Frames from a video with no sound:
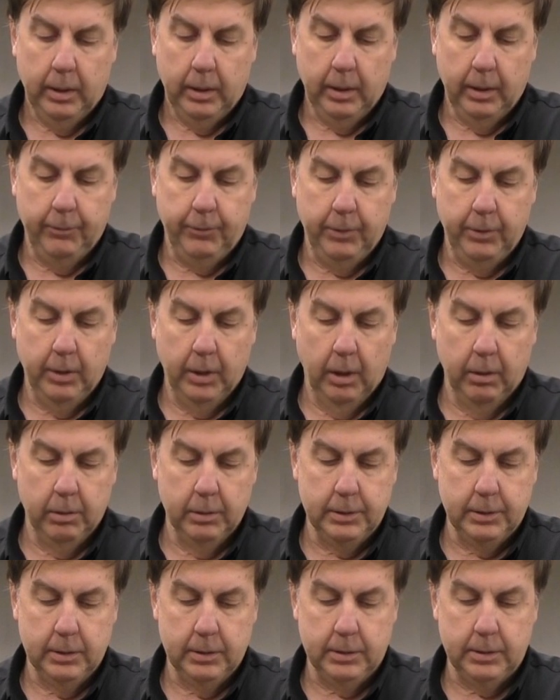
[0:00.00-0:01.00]
If you
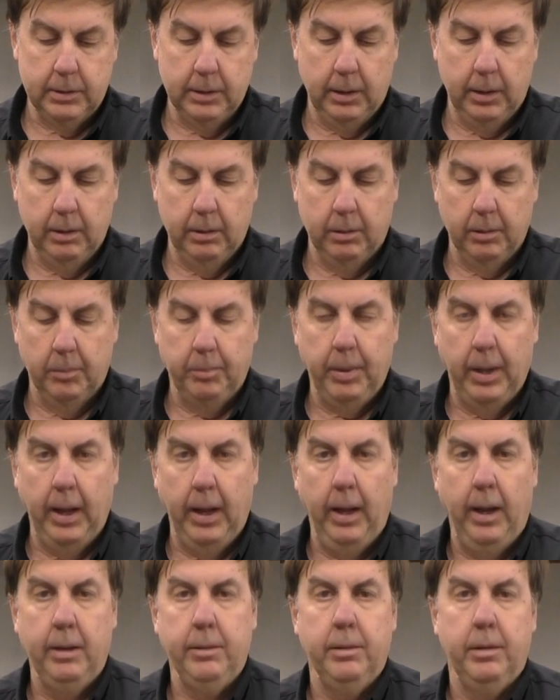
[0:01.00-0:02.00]
notice, it's sitting on a
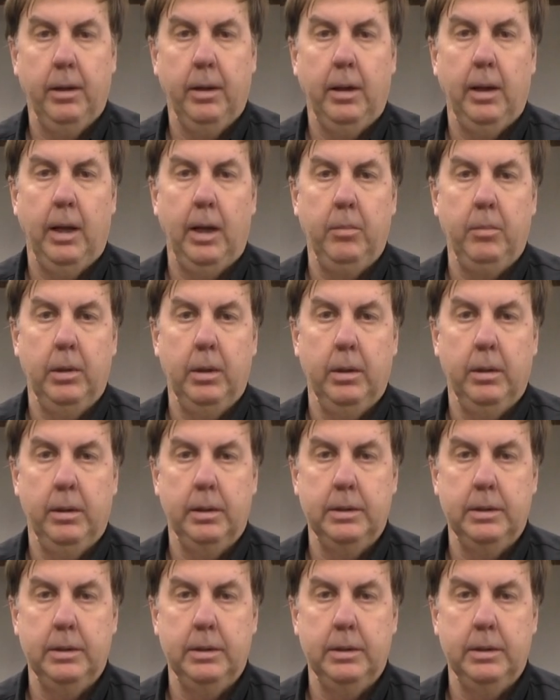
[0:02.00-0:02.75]
bag that it came in.